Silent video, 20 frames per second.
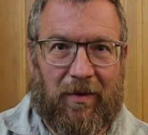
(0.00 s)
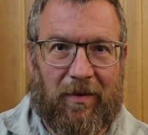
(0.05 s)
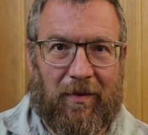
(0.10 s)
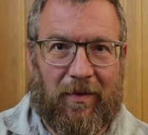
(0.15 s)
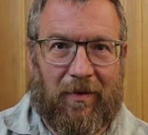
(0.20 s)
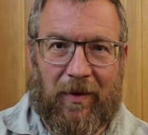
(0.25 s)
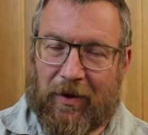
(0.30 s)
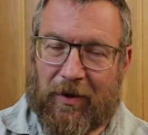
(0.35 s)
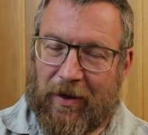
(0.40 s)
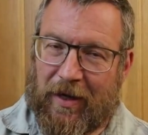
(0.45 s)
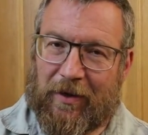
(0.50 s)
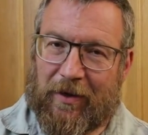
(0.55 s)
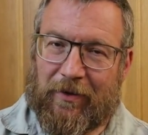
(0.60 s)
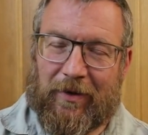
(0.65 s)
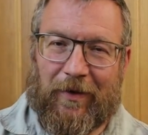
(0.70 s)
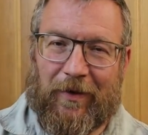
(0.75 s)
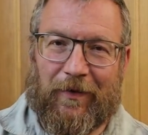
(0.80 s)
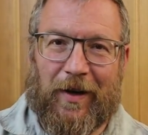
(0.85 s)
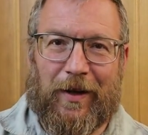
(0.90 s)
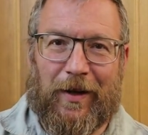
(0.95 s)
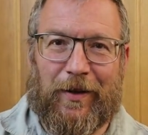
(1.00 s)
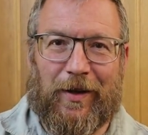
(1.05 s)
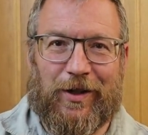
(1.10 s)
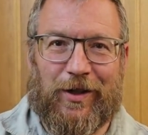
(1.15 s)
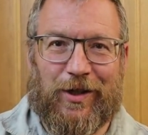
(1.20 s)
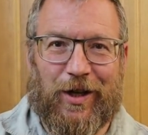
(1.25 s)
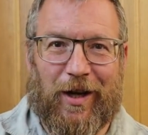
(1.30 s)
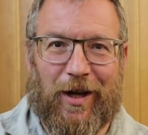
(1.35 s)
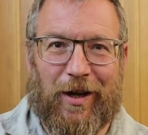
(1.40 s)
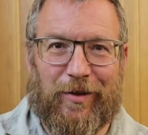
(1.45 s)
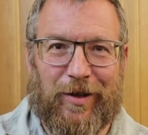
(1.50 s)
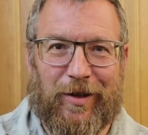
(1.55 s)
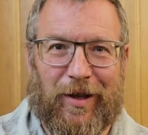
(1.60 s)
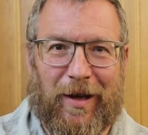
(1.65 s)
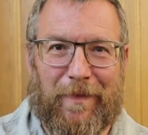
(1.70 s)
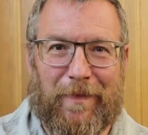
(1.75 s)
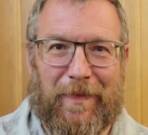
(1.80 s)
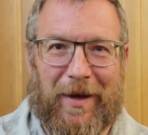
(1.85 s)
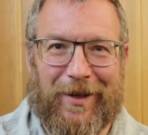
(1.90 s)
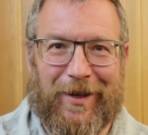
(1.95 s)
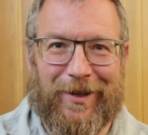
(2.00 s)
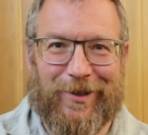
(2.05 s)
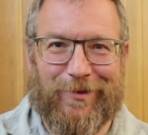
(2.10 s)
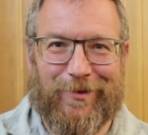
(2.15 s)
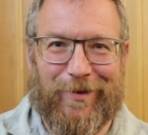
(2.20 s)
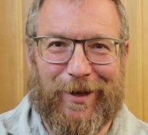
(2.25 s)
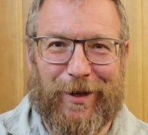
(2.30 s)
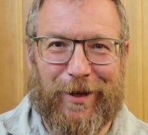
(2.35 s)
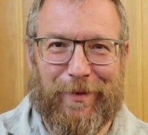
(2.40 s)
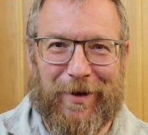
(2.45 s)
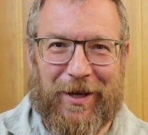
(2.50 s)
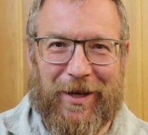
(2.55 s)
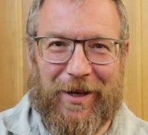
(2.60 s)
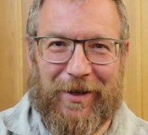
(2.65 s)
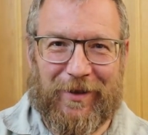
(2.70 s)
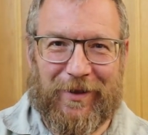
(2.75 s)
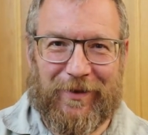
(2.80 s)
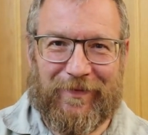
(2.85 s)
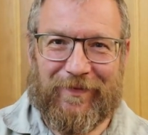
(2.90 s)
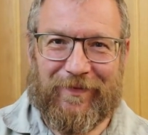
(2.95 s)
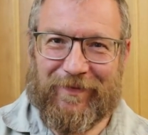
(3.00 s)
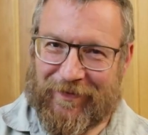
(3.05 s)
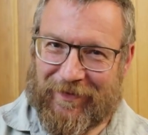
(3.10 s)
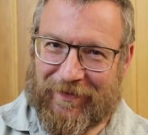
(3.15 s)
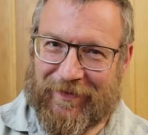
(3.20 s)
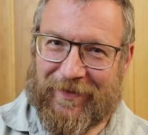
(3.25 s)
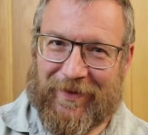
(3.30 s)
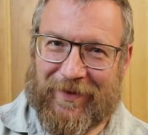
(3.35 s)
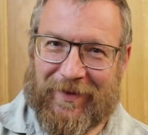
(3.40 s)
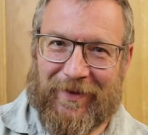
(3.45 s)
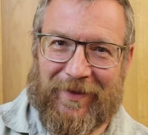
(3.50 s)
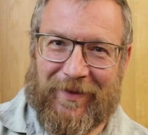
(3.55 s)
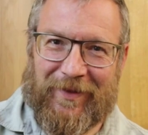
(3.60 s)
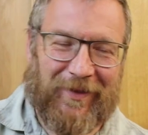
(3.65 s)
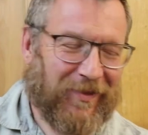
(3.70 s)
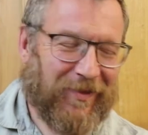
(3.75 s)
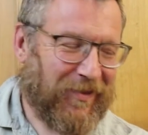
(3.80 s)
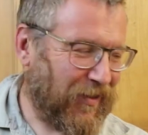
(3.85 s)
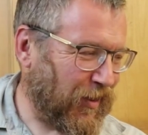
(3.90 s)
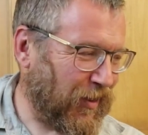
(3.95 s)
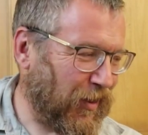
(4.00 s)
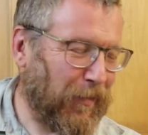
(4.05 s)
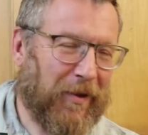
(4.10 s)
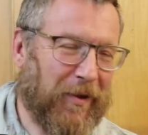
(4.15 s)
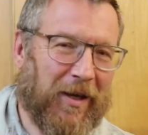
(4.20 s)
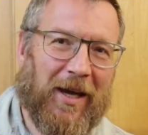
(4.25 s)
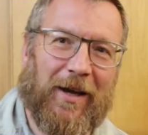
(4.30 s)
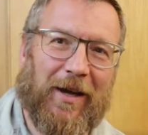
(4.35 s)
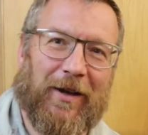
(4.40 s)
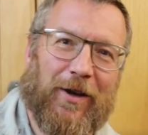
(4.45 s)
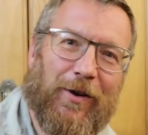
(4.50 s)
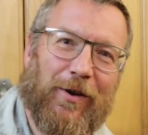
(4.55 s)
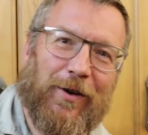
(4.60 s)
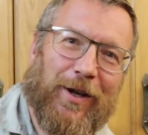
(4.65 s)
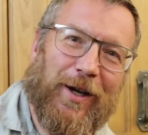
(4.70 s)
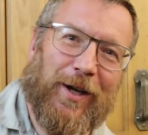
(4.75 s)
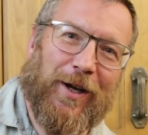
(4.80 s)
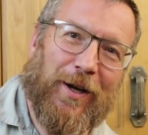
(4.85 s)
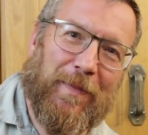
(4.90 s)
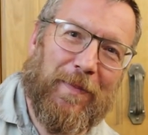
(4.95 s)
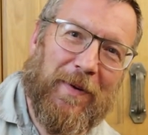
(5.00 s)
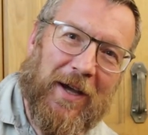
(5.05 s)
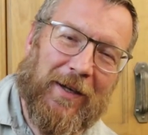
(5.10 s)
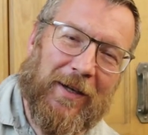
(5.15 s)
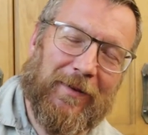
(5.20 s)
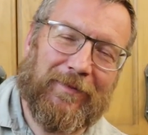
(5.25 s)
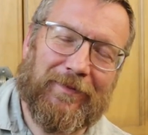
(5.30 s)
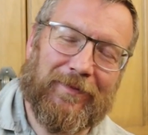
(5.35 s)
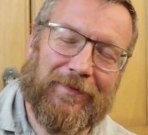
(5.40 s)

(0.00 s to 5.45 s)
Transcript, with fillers: Well now, if anything shows that that bacon's ready to be eaten, it'll be it cooking in a pan.